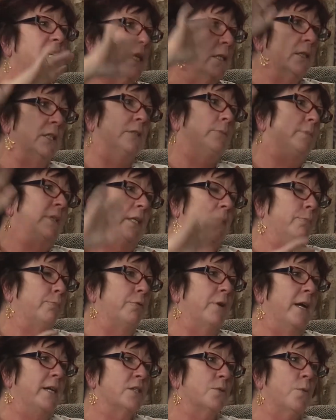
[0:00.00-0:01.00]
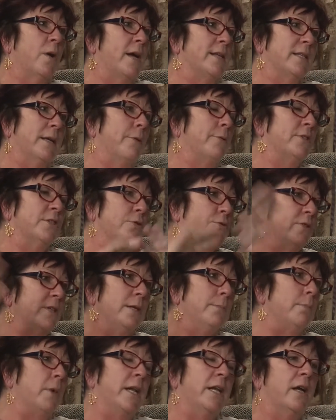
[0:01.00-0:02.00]
killing me price wise. I was
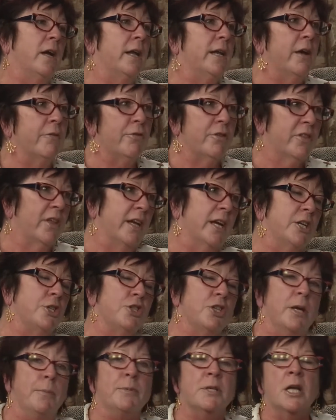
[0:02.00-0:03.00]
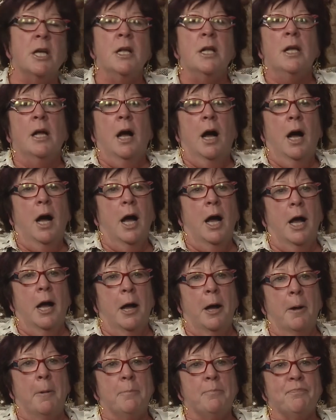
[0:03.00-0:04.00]
losing money on everything I yeah, shipped. Yeah.
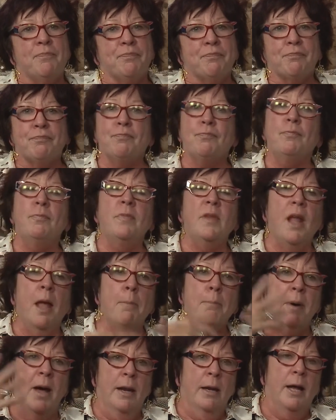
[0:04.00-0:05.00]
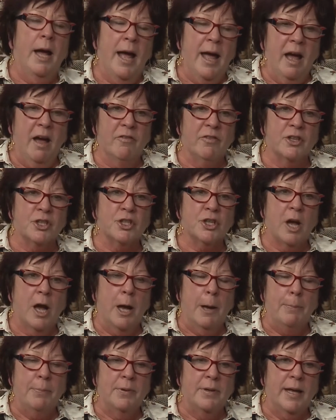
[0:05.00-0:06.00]
Um, but I have the
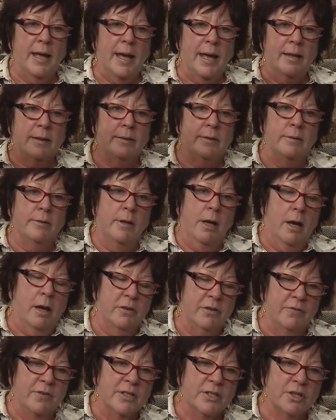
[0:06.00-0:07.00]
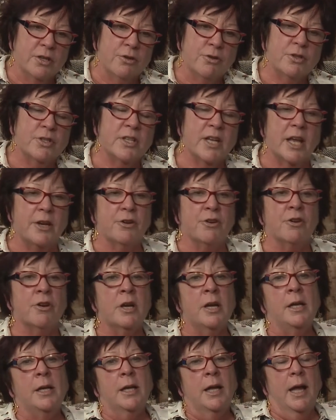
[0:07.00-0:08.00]
shop at uh, the visitor center.
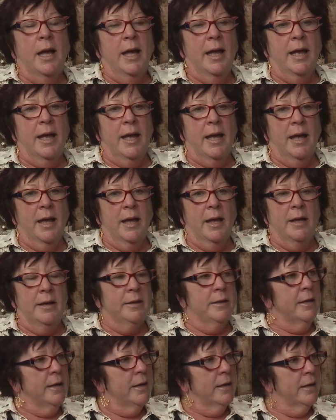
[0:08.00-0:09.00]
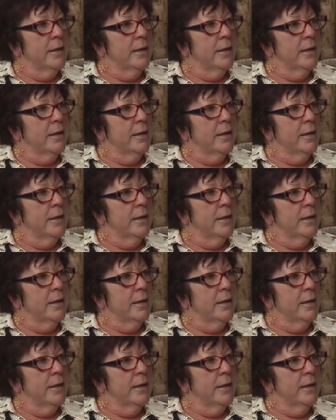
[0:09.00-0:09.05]
And, That's right, Kimball